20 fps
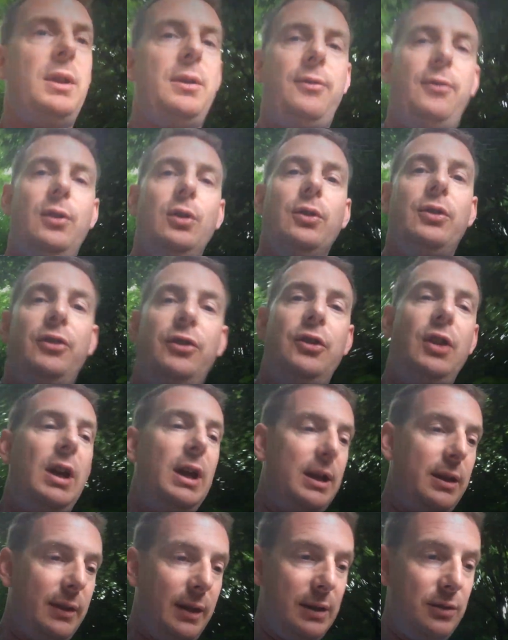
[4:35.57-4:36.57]
they feel
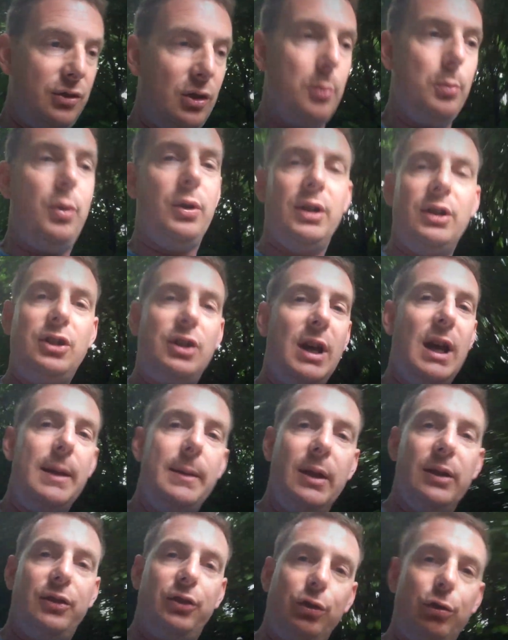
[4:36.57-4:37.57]
sick, they jump on a chair,
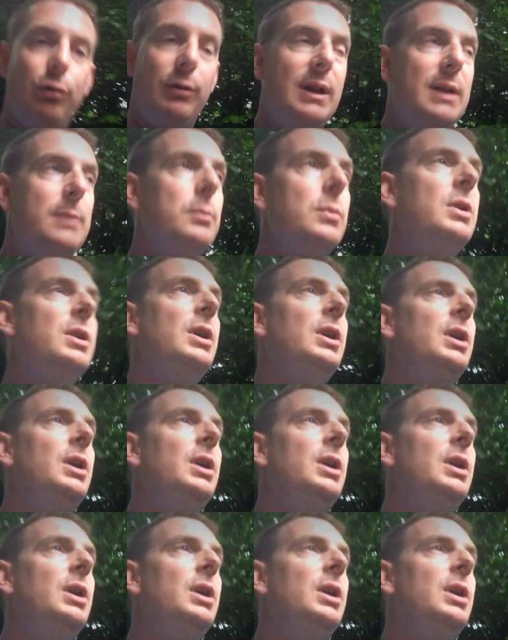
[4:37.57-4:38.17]
they scream.